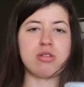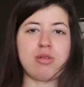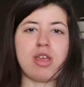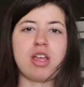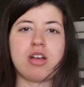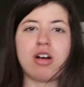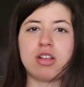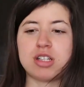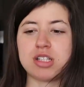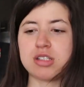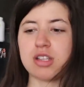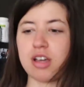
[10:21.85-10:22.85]
the week, all
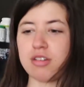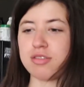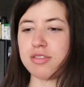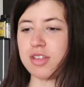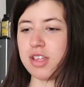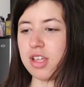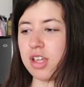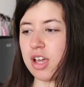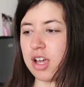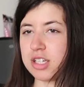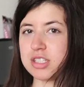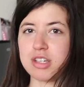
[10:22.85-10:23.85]
this stuff.
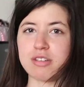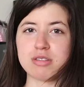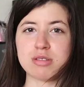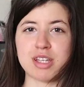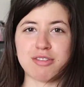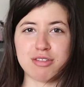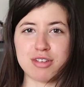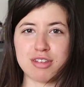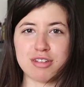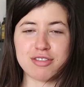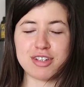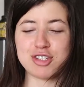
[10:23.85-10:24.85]
I still have some stuff
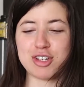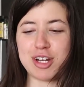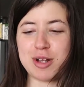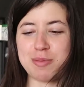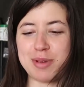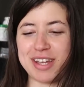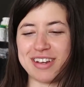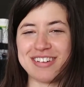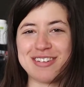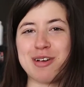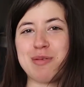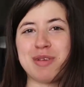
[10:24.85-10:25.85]
in the refrigerator, but
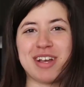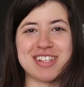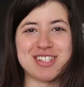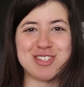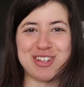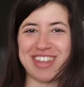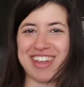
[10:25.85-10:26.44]
hope you guys enjoy